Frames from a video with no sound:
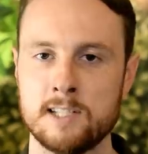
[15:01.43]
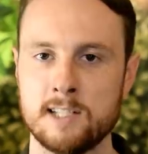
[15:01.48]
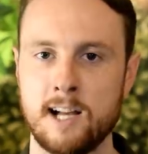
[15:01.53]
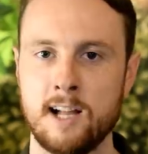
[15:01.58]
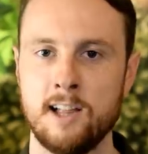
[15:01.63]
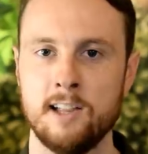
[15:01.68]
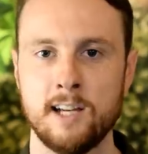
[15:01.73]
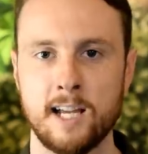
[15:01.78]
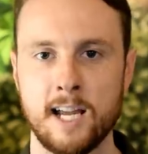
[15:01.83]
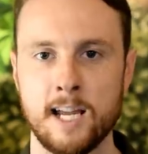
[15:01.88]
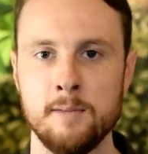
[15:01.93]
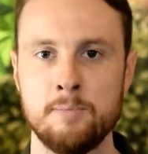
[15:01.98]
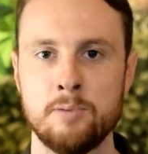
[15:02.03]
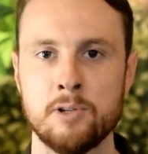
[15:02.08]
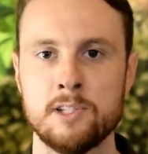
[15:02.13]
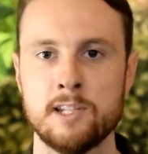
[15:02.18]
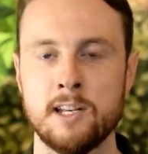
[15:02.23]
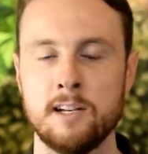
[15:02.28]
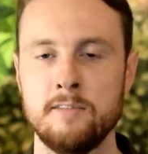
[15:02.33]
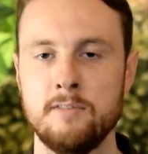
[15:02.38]
have a solid
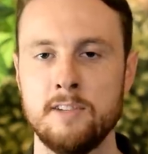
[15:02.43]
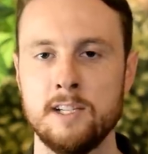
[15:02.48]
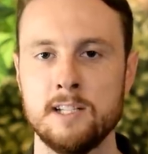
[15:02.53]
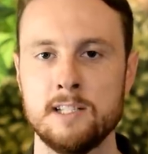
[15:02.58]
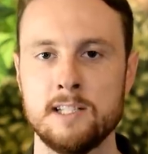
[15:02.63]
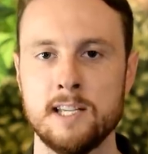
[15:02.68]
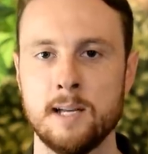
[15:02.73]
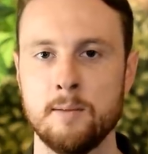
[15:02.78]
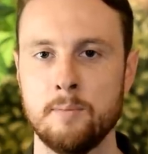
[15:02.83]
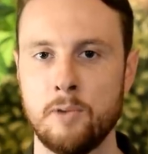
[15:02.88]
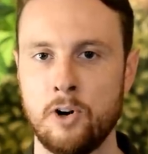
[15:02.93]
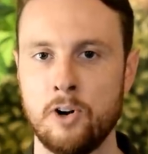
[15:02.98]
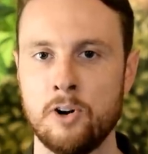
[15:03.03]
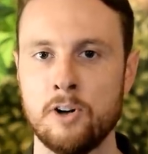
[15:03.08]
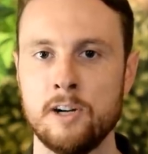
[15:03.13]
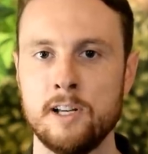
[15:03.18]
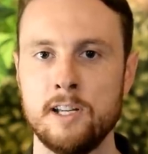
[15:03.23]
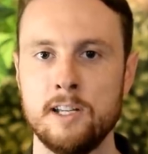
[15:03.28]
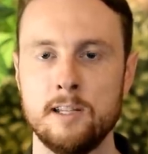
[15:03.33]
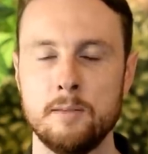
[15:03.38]
8% of the exam
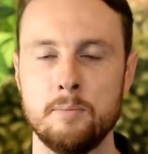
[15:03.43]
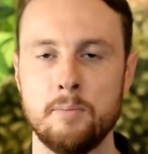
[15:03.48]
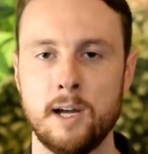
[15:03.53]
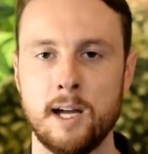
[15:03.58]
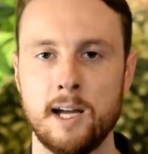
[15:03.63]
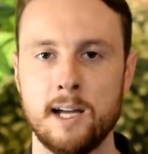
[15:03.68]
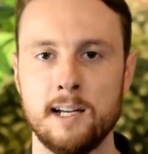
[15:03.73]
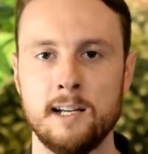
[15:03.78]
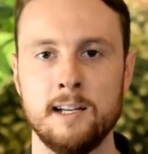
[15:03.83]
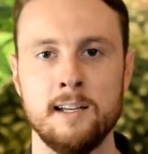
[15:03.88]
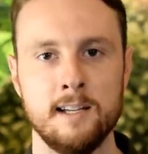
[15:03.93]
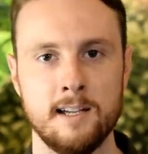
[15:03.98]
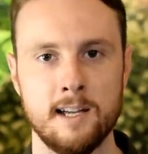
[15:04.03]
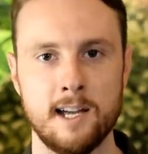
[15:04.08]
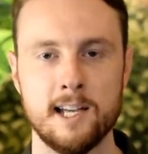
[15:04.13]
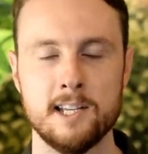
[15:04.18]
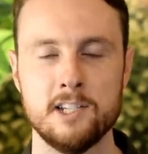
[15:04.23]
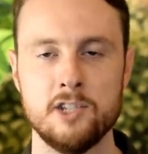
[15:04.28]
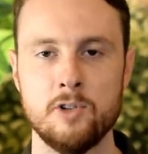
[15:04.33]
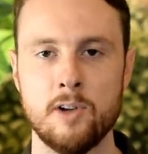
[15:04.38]
already in the bag
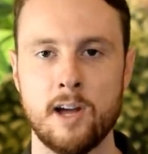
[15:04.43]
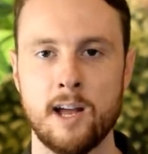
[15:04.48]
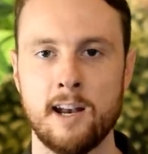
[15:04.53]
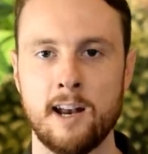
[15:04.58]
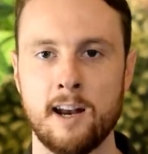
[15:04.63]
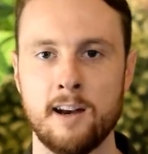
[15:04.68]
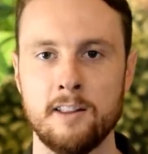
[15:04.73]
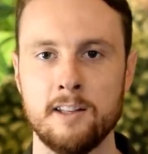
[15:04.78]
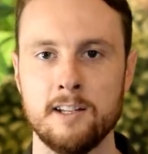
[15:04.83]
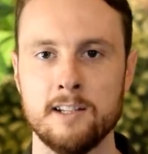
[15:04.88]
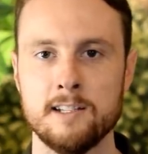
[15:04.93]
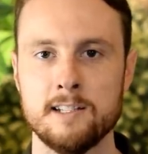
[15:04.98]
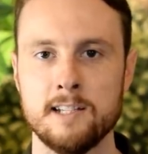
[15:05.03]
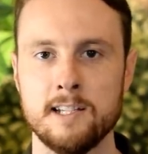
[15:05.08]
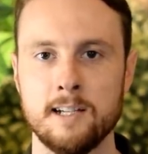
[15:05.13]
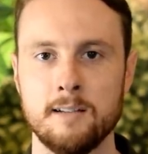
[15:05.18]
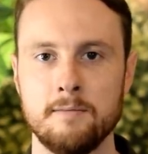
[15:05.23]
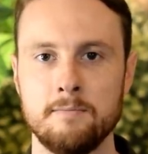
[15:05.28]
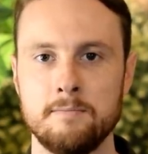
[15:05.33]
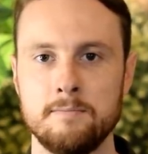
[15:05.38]
as you head out of the
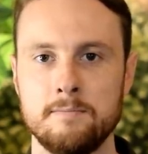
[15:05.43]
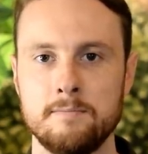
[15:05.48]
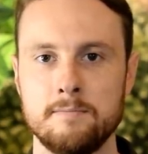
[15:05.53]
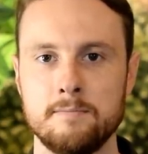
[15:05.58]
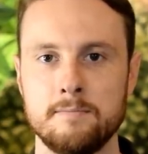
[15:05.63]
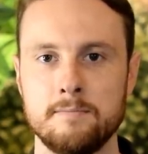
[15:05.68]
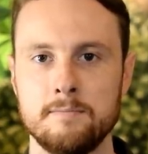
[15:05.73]
exam.